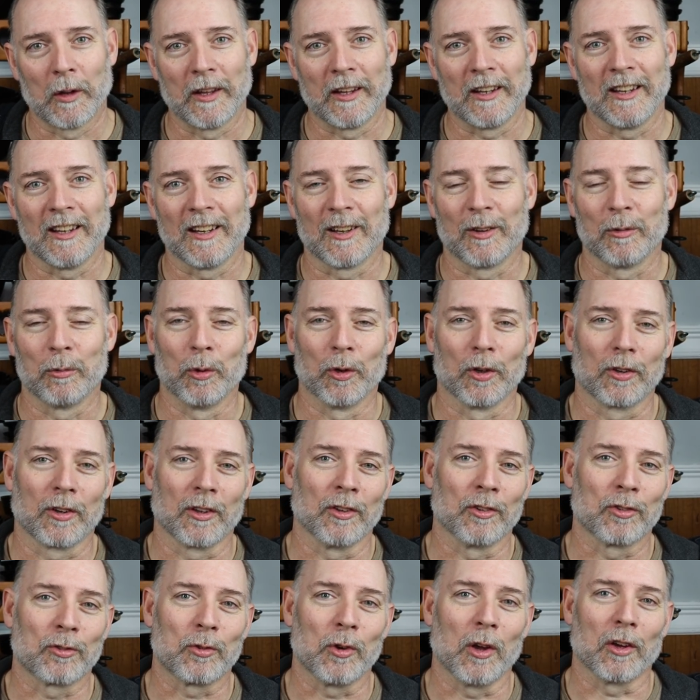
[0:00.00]
done plenty
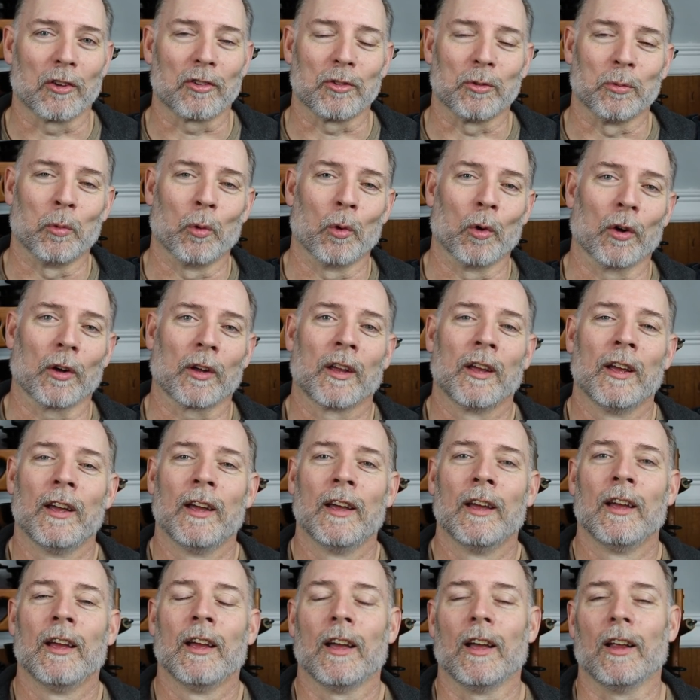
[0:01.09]
of construction
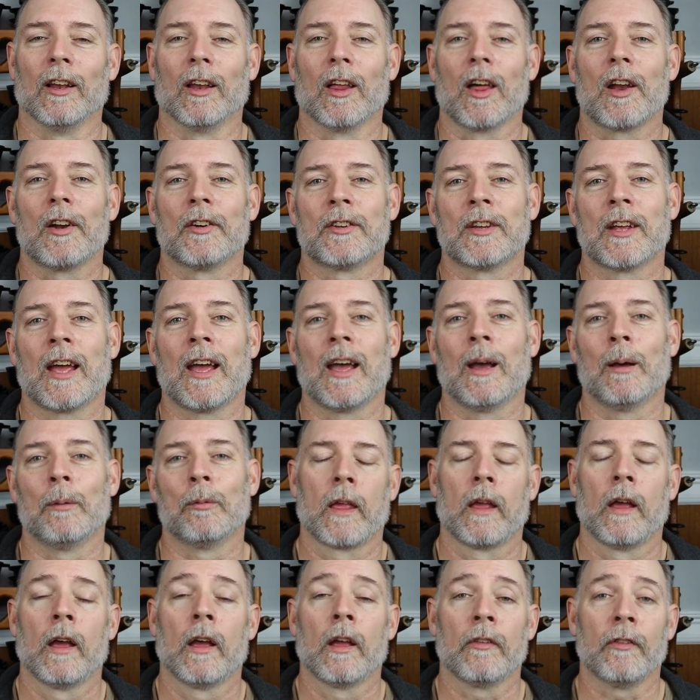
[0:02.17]
work, a lot of
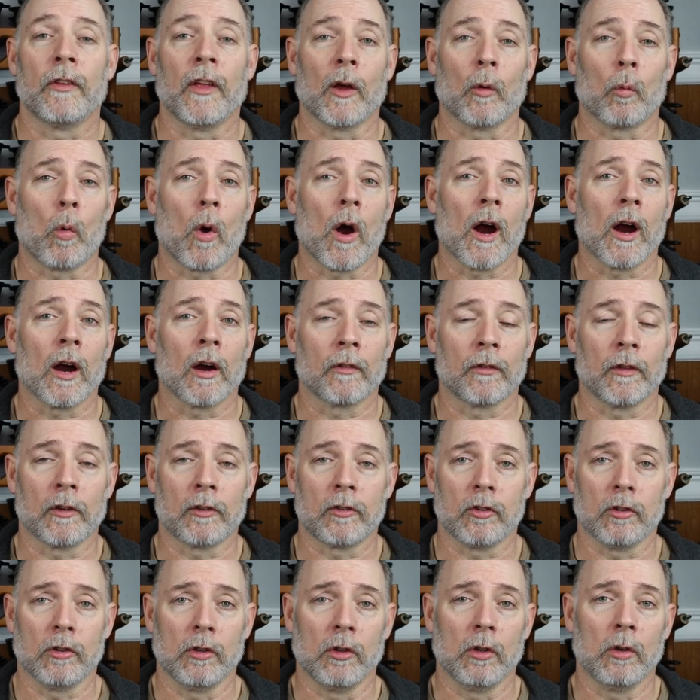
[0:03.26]
times that wire
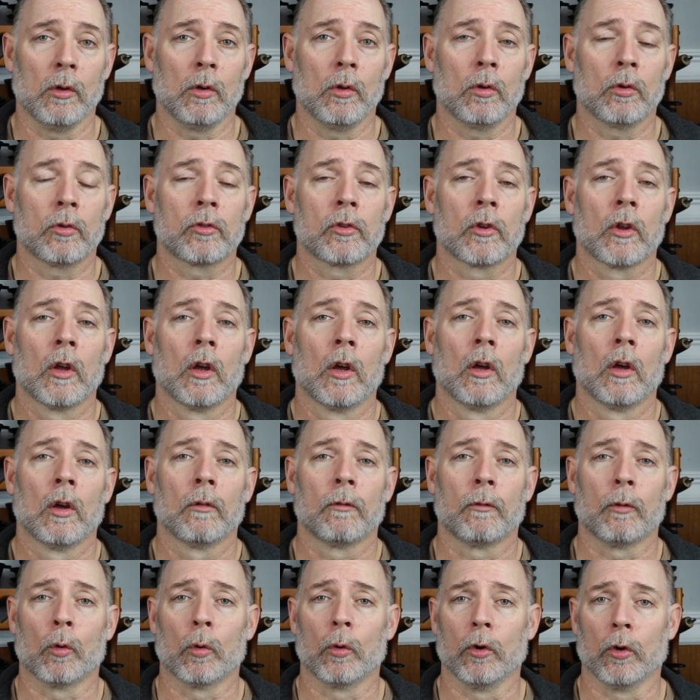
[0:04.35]
that you use
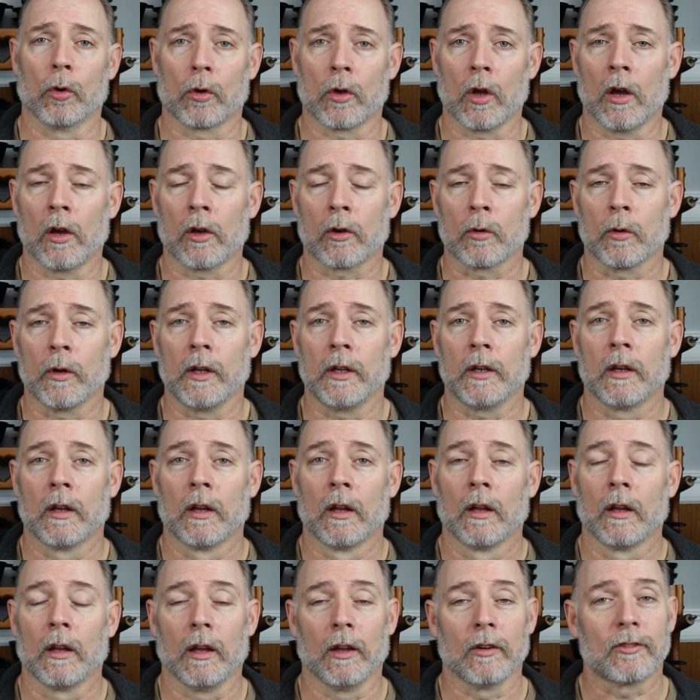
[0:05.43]
for your
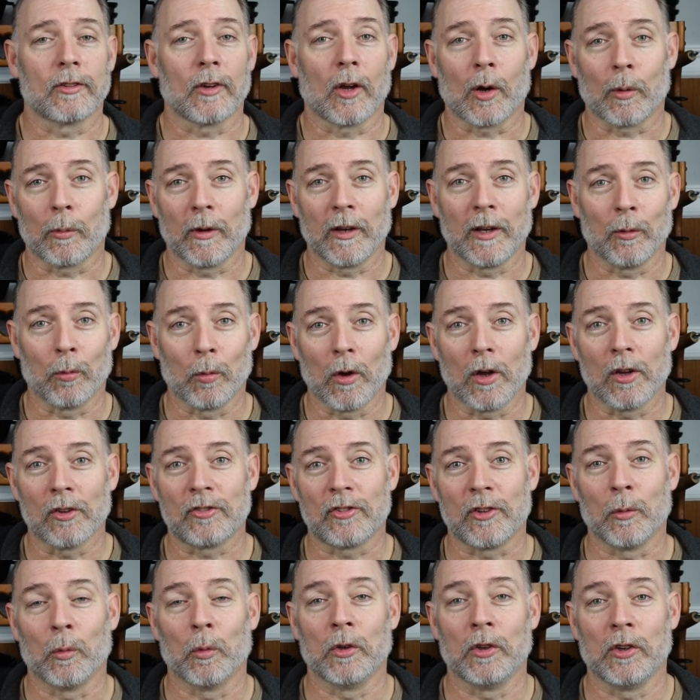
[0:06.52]
concrete it's already
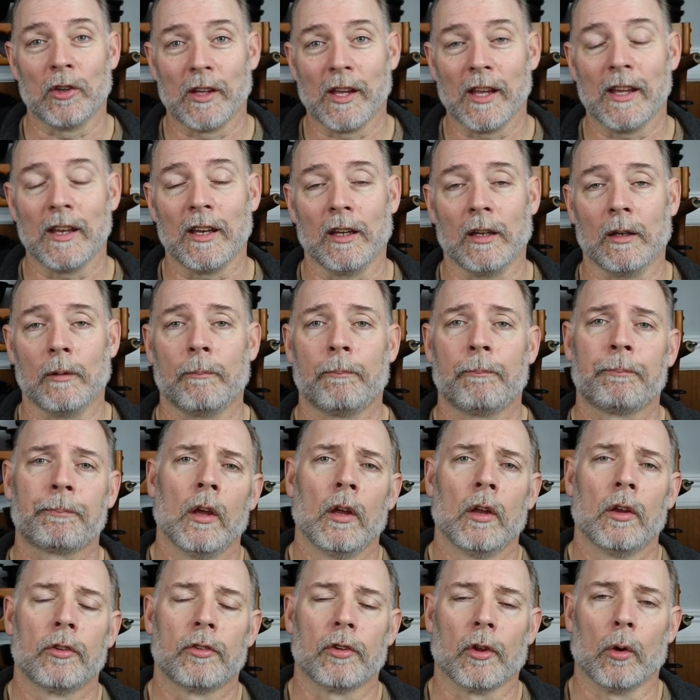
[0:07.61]
rusty when you get it.
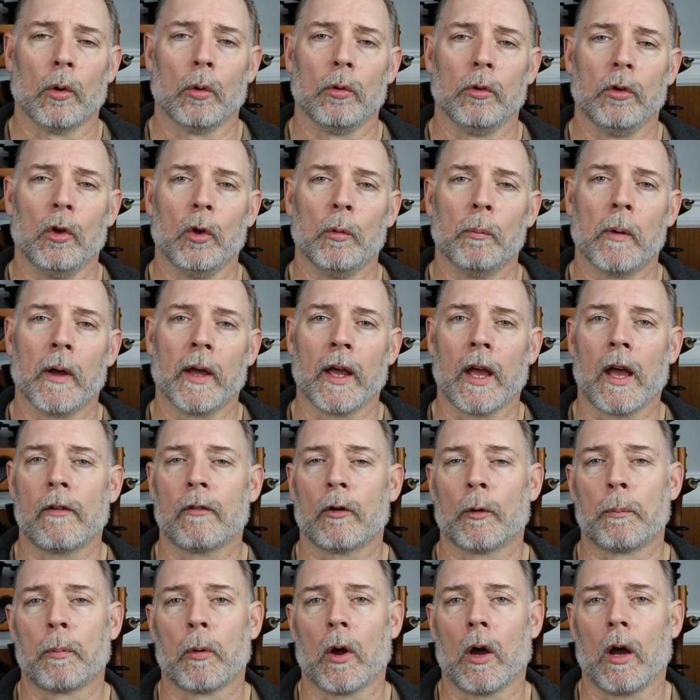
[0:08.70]
So you may
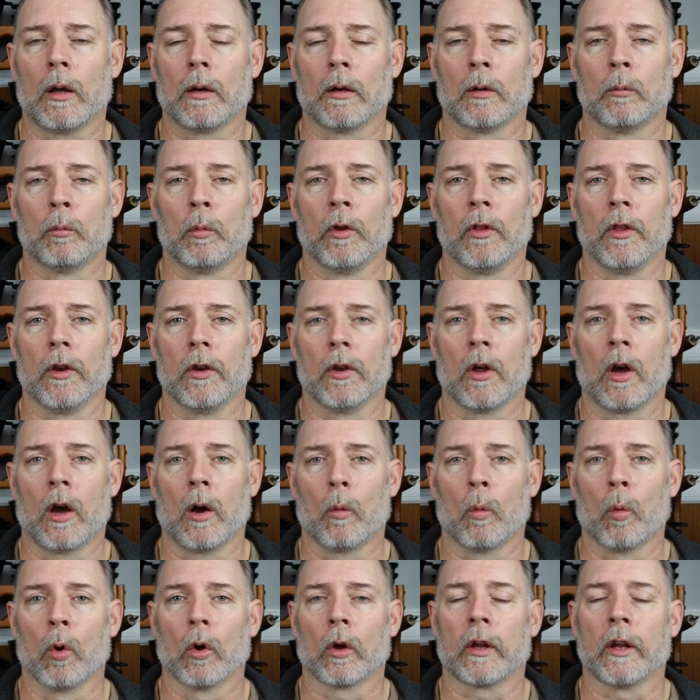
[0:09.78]
have a problem with it
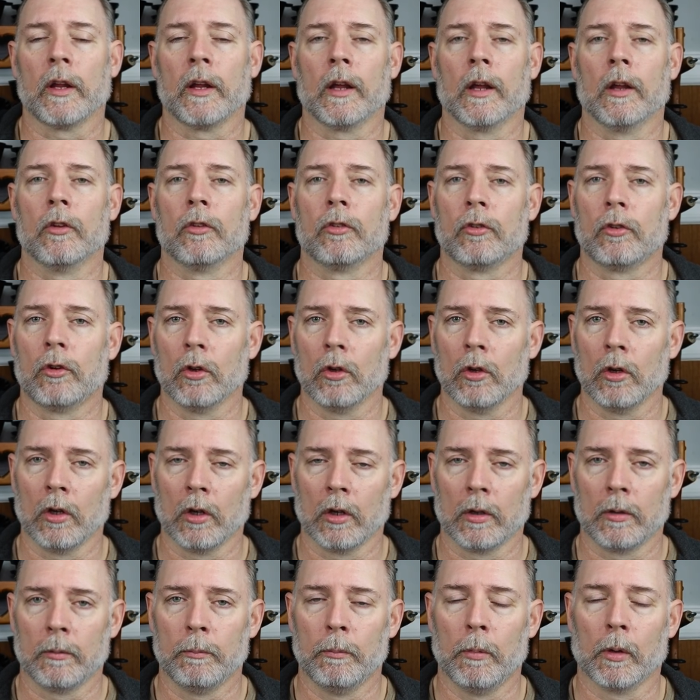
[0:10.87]
not working as
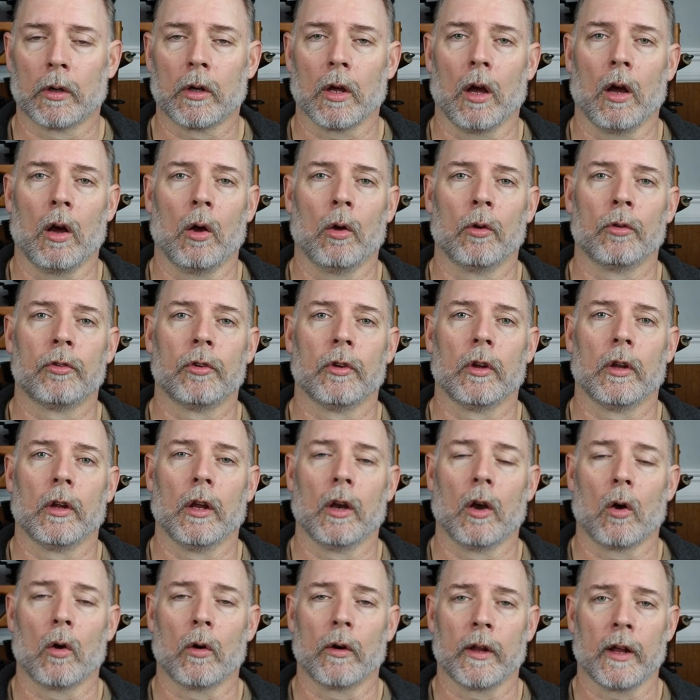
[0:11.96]
good because
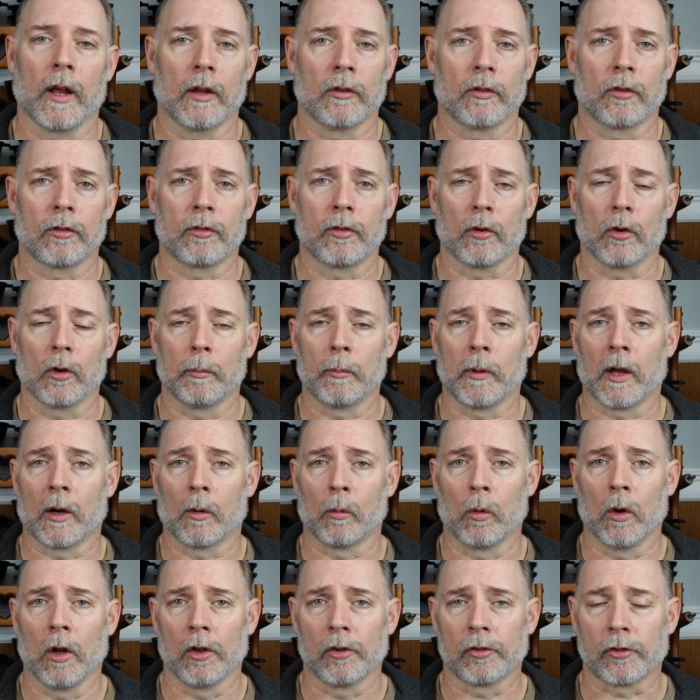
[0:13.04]
it already has a certain
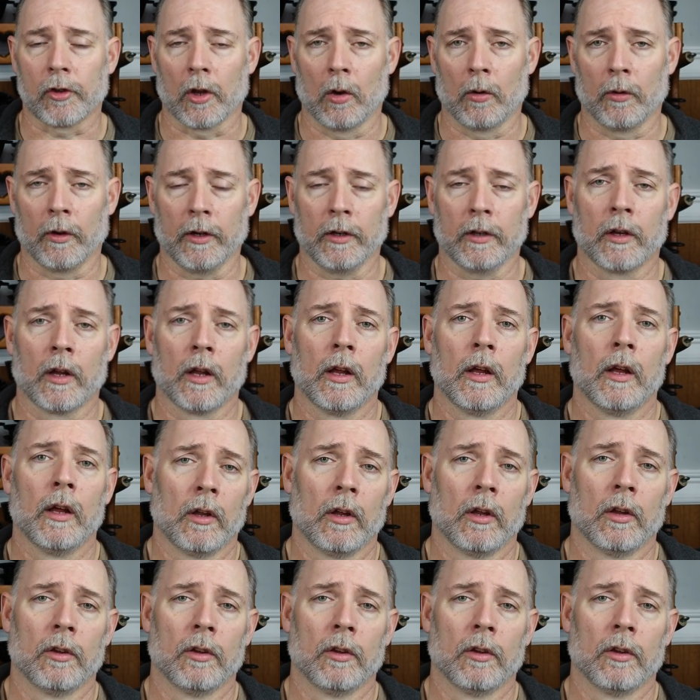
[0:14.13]
amount of rust on it.